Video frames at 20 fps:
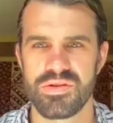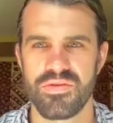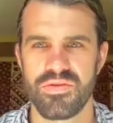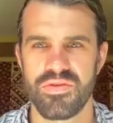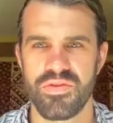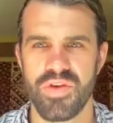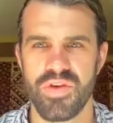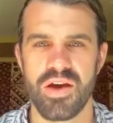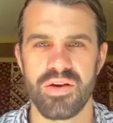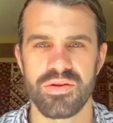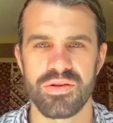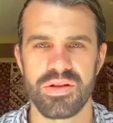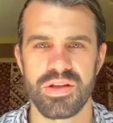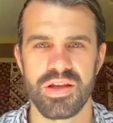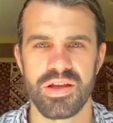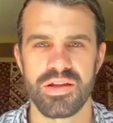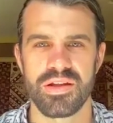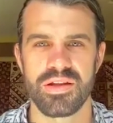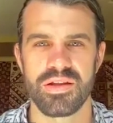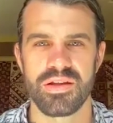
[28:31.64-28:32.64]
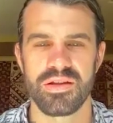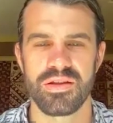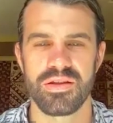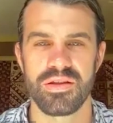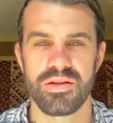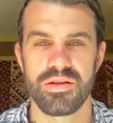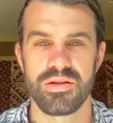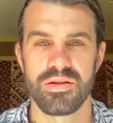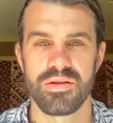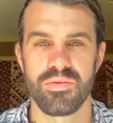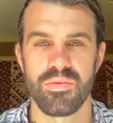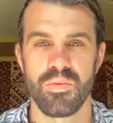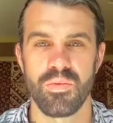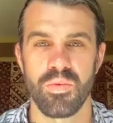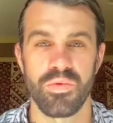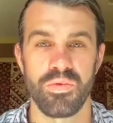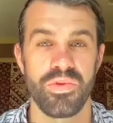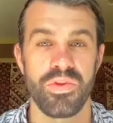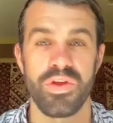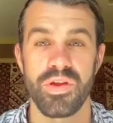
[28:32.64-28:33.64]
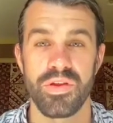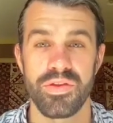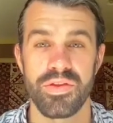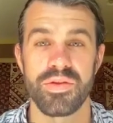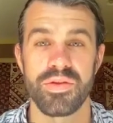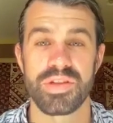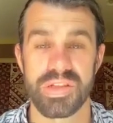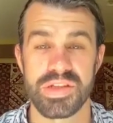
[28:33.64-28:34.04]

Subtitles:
found that the